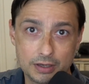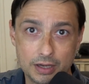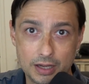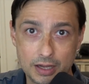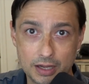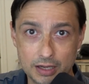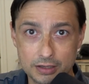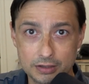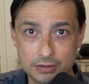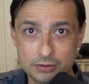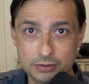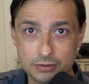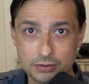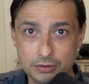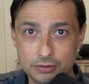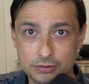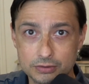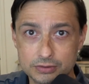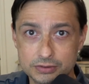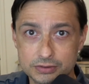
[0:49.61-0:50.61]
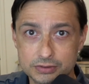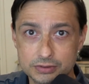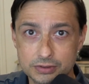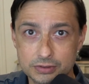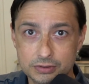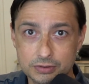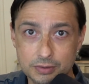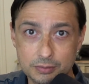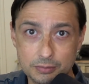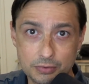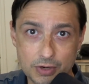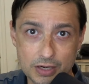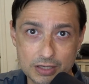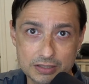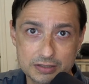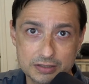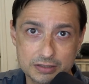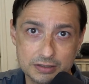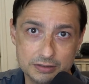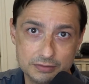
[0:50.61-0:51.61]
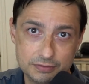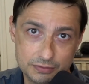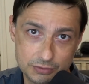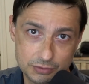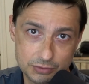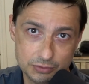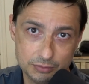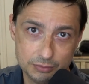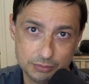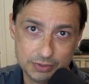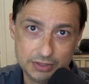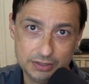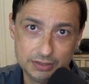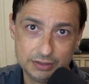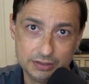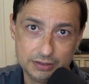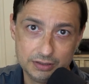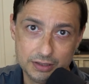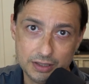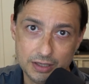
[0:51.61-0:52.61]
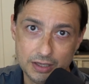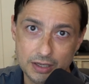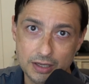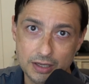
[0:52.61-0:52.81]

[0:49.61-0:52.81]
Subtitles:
and also impressive to me